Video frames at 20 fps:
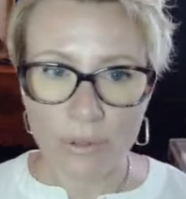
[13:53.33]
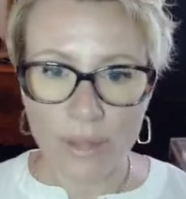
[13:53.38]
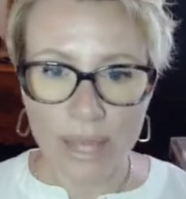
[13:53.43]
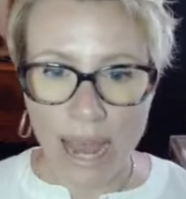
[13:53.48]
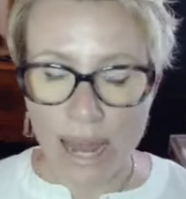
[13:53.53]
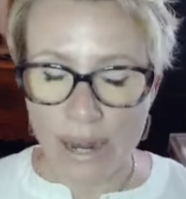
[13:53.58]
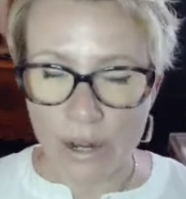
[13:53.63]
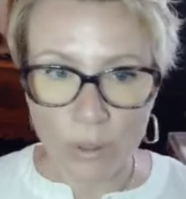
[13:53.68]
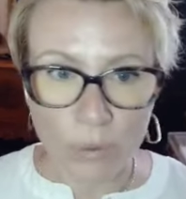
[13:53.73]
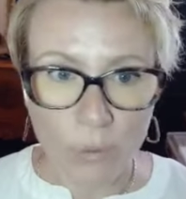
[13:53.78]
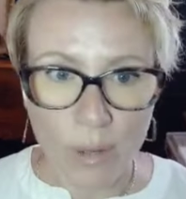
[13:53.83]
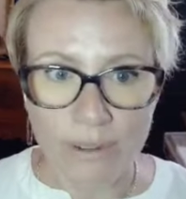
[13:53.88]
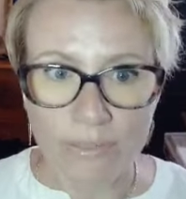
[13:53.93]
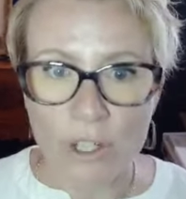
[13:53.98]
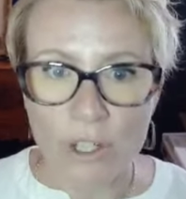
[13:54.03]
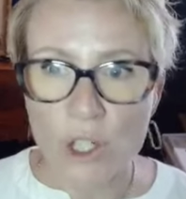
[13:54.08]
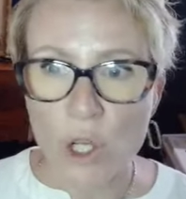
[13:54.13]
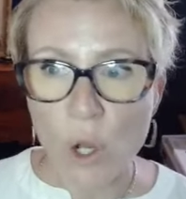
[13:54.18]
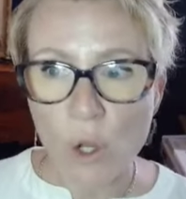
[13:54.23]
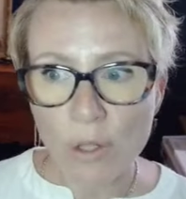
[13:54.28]
adult, whatever,
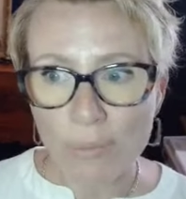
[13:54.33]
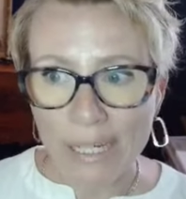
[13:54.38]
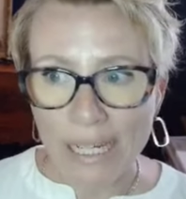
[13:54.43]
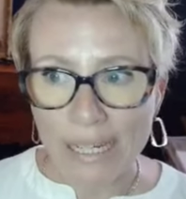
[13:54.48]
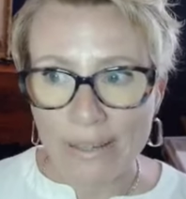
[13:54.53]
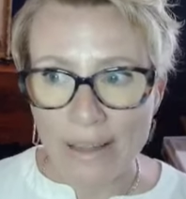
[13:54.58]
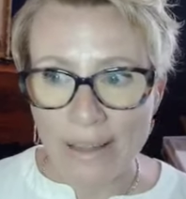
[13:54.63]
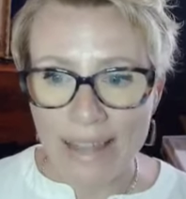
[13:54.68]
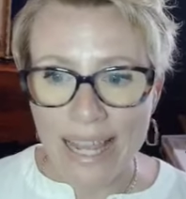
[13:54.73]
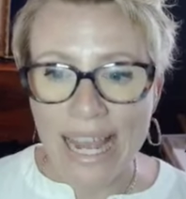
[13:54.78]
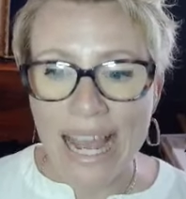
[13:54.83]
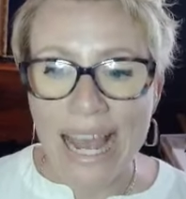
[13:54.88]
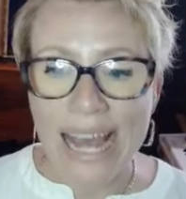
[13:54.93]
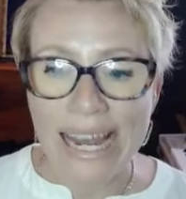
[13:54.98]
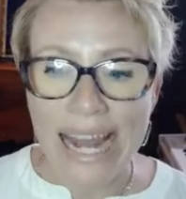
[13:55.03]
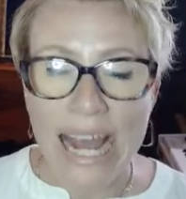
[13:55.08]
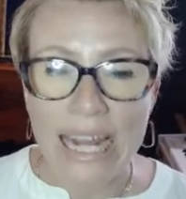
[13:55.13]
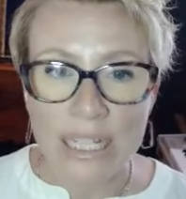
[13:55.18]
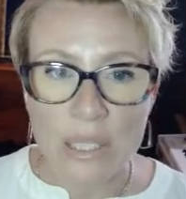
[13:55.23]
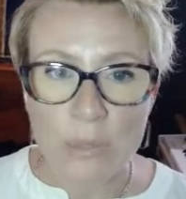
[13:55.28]
told me that they
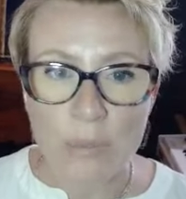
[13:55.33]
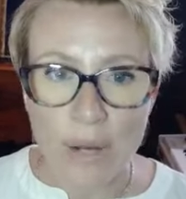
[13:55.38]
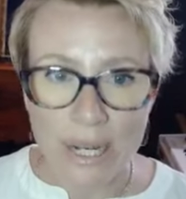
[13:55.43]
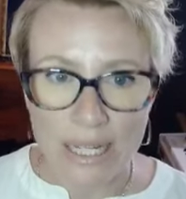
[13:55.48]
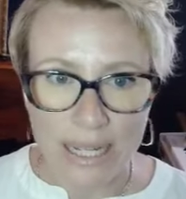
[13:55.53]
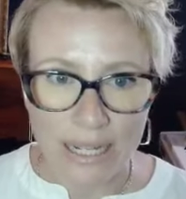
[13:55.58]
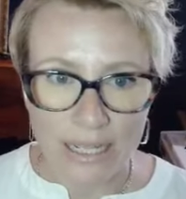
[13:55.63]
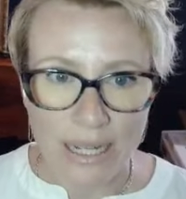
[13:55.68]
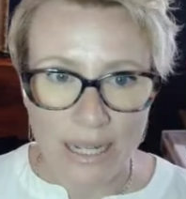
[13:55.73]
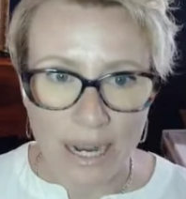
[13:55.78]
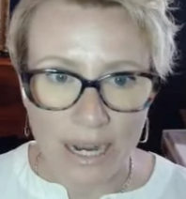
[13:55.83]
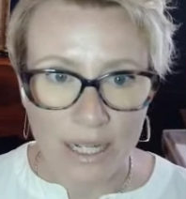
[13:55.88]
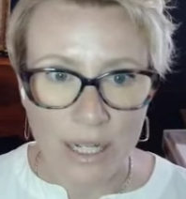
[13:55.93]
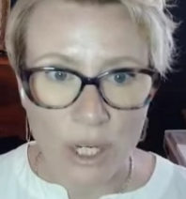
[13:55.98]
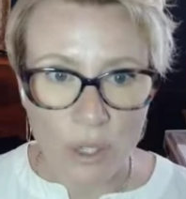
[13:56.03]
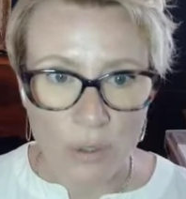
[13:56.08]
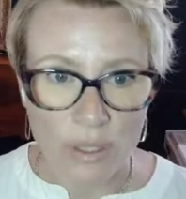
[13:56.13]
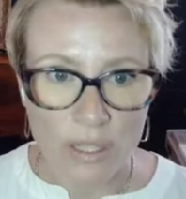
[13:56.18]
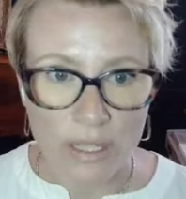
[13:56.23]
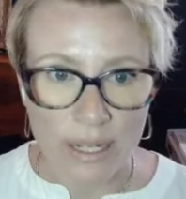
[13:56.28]
had XYZ
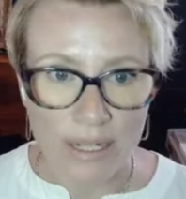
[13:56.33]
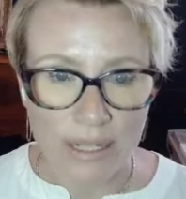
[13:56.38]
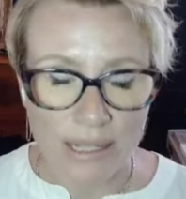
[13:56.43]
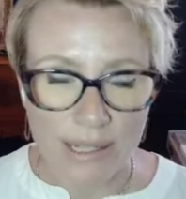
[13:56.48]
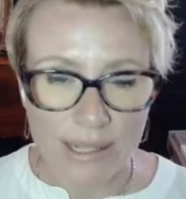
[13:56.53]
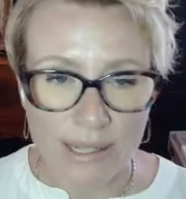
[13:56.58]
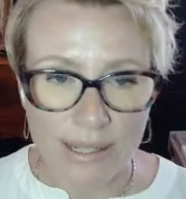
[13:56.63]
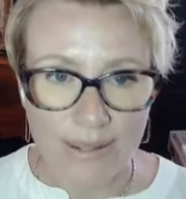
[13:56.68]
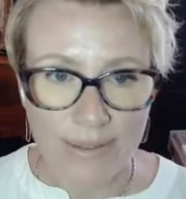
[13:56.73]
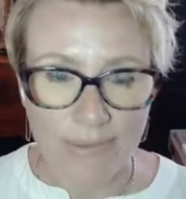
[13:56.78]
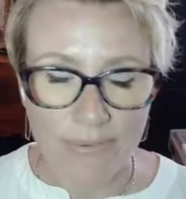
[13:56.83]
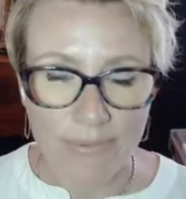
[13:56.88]
diagnosis.